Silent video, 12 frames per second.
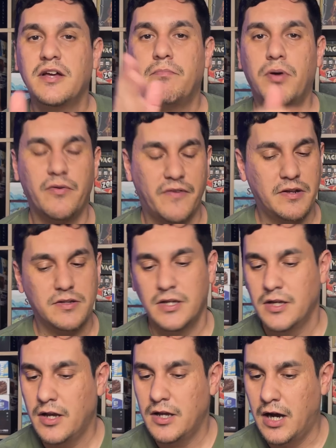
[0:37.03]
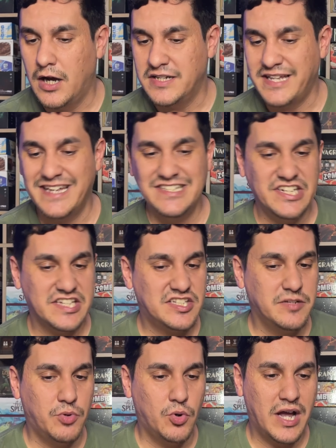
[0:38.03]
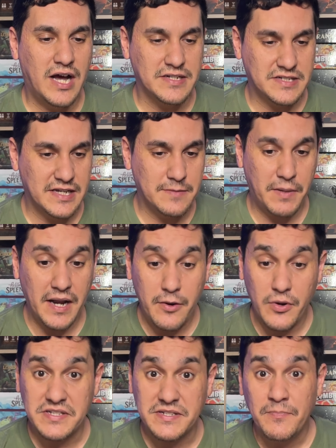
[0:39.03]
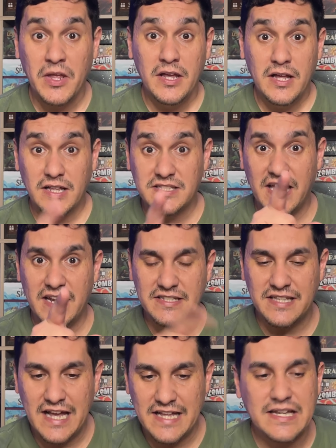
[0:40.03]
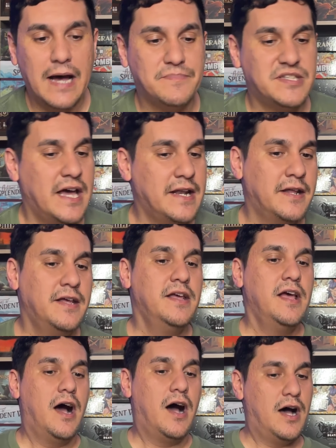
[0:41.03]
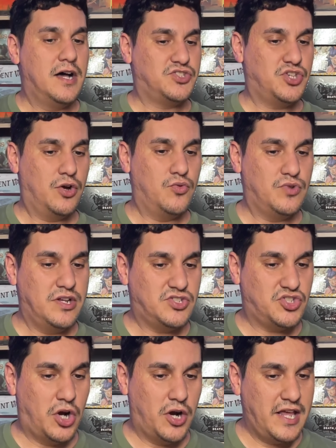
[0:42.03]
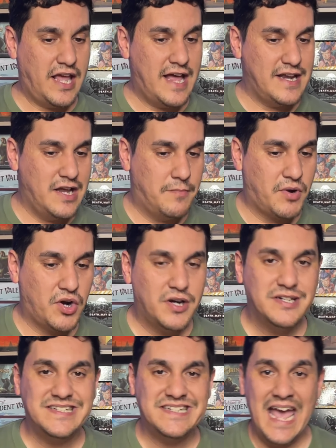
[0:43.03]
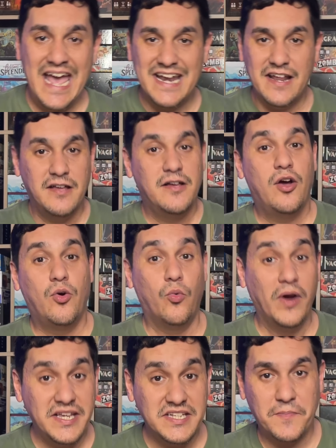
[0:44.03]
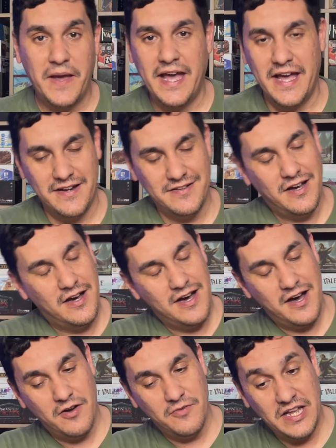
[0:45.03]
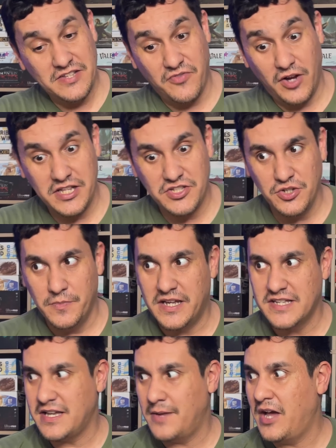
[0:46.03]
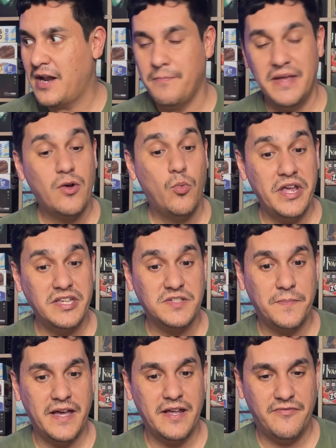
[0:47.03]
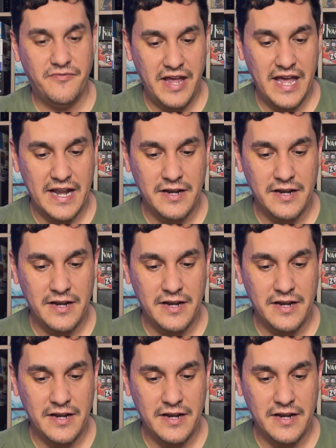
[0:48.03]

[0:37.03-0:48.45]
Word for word: perfect uh, digestible content. But anyways, let's get into that top 10. Uh, so starting at number 10, Wingspan. Uh, it's funny too because I'm not a big Wingspan fan,